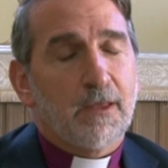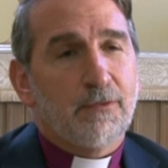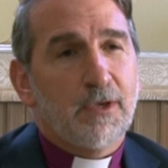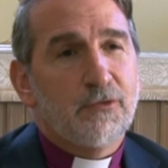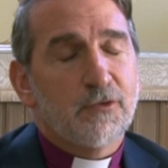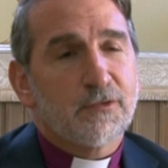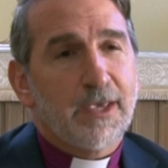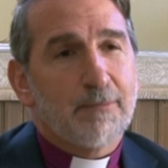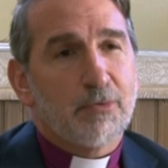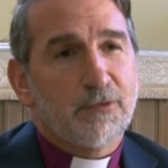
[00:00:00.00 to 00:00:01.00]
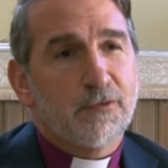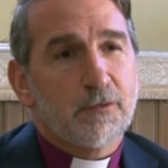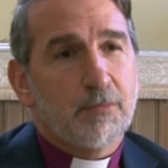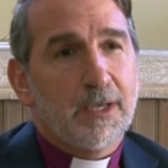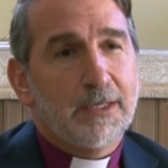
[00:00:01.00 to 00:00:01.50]
They just can't
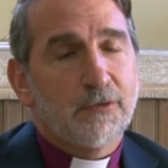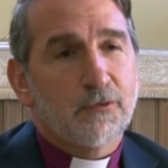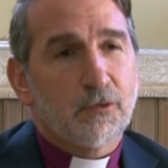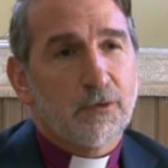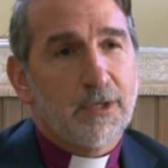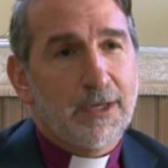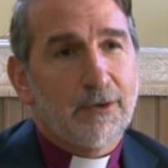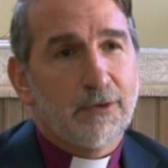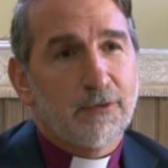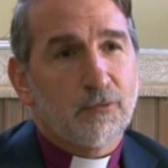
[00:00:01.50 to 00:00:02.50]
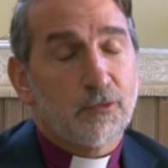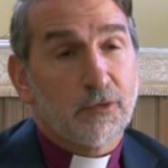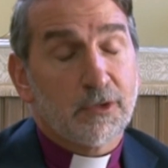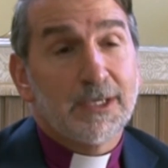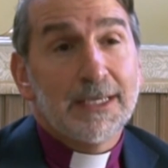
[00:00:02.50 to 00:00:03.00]
participate in certain areas,
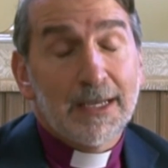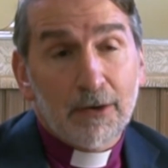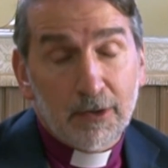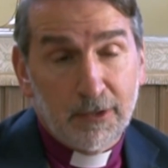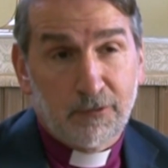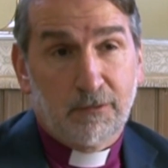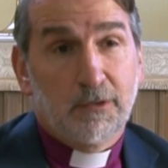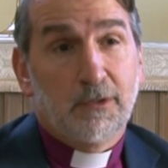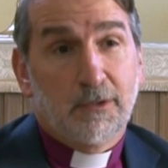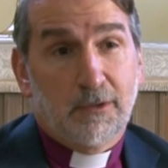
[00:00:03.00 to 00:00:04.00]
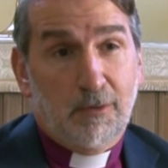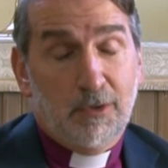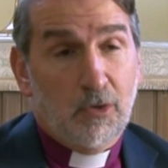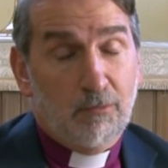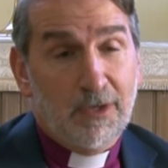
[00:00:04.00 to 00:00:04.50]
which are key areas. I
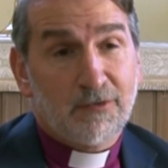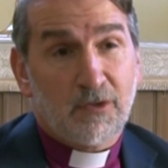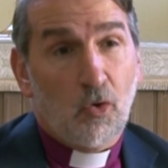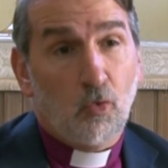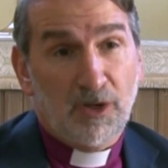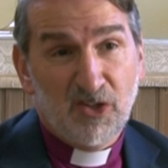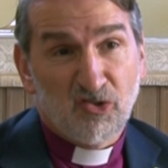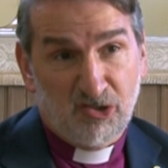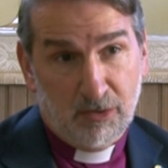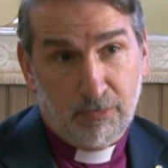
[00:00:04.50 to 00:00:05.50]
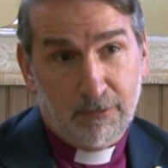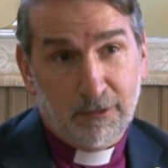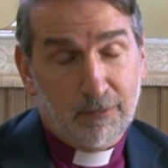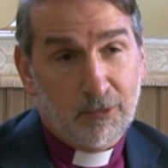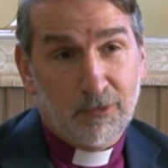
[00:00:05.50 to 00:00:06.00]
mean, basically the whole leadership of
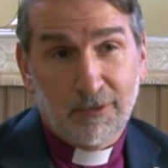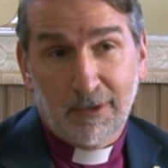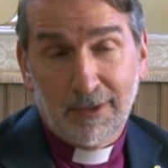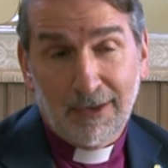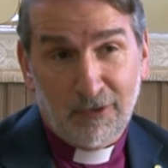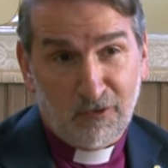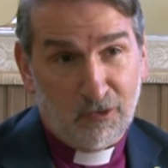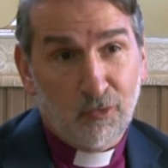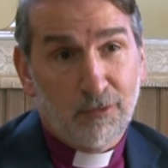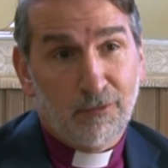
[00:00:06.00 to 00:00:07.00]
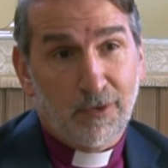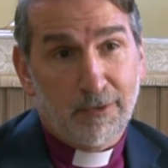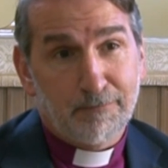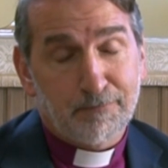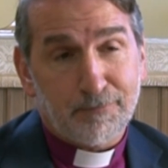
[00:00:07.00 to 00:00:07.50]
the communion they're now excluded
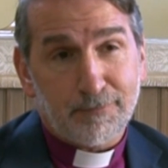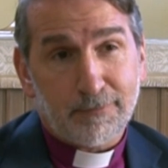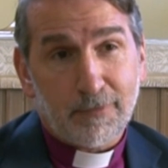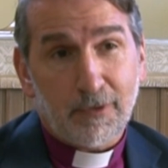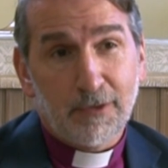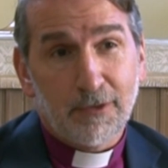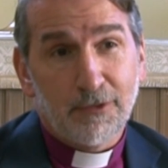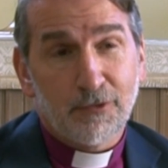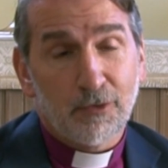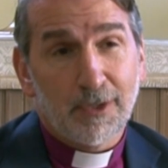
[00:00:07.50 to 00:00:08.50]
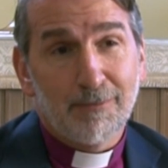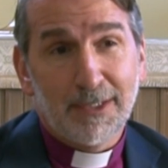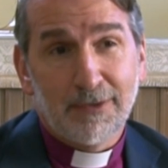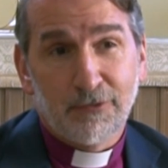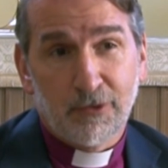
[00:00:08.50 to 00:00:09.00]
from until they
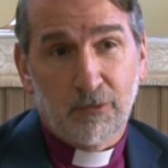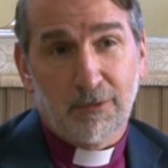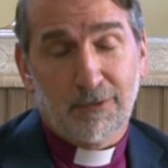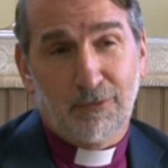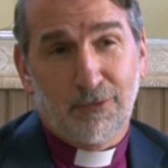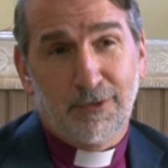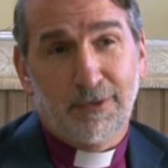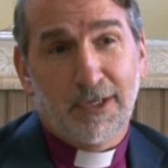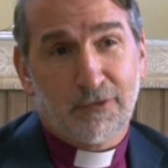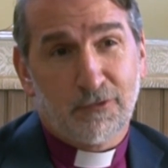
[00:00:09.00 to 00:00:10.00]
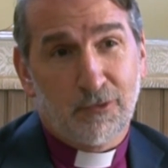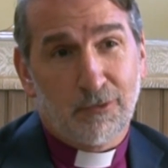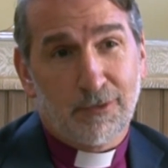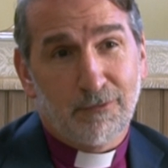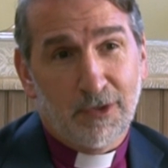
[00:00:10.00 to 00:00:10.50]
meet with their next
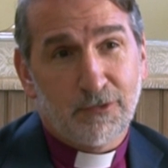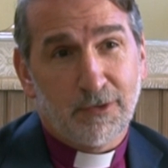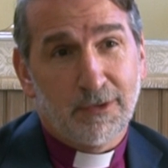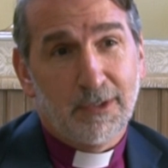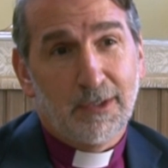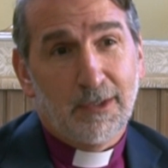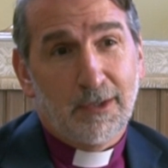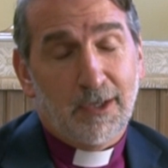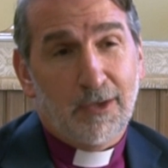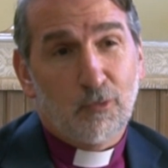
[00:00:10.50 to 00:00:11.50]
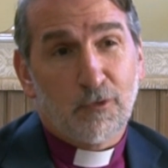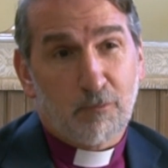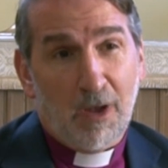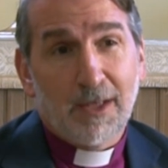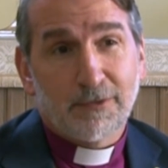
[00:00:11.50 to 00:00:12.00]
general convention and
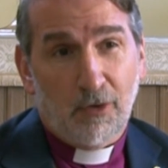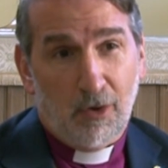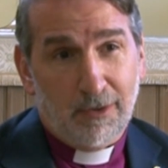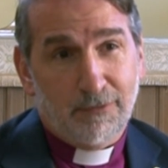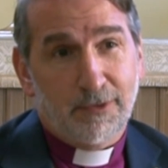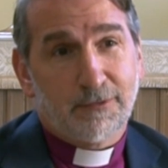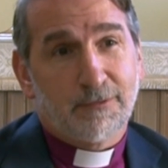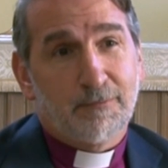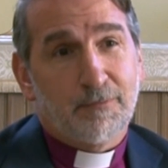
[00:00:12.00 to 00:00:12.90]
respond to all of this.